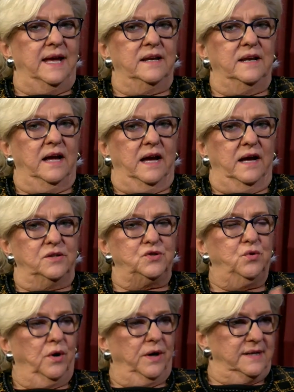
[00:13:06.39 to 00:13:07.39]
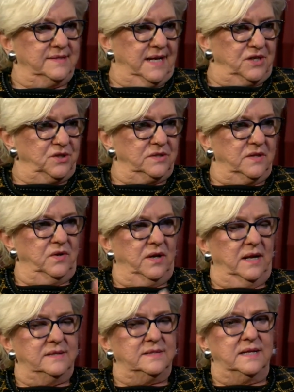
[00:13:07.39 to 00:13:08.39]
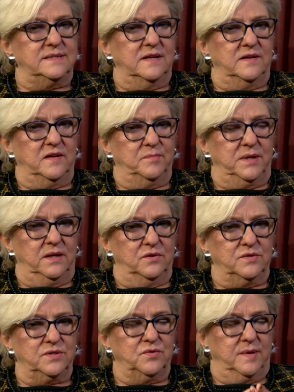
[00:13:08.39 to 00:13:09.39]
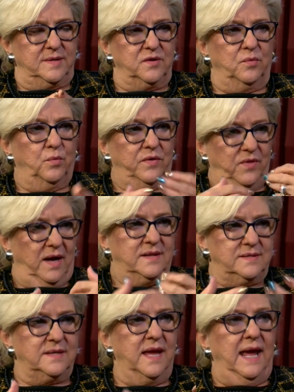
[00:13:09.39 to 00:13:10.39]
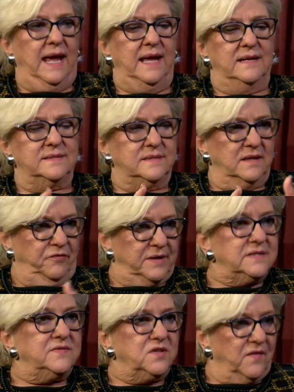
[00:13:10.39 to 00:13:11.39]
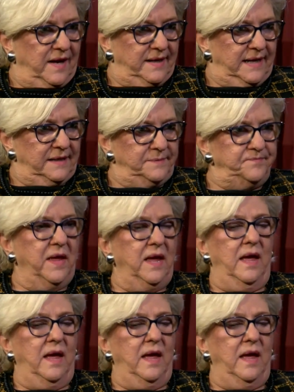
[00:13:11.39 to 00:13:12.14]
and 2 organizations in the United States that have been instrumental with us is Friends of Slovakia